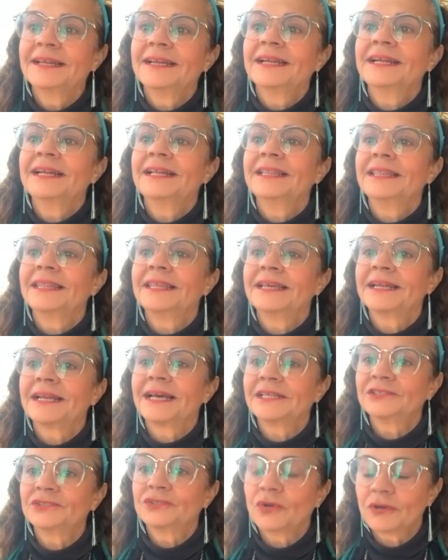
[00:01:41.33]
And then I
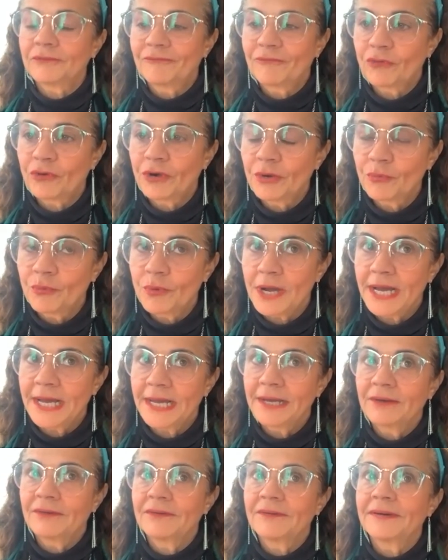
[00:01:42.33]
taught for a
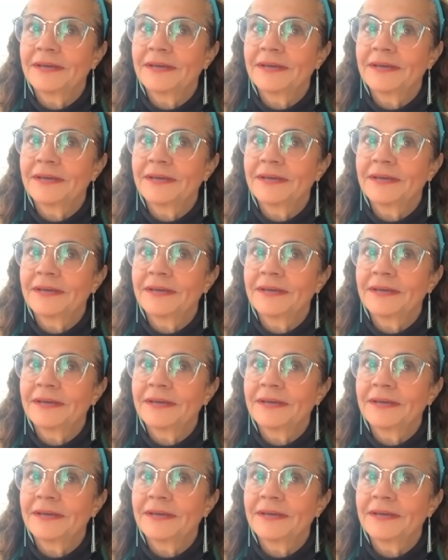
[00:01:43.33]
while,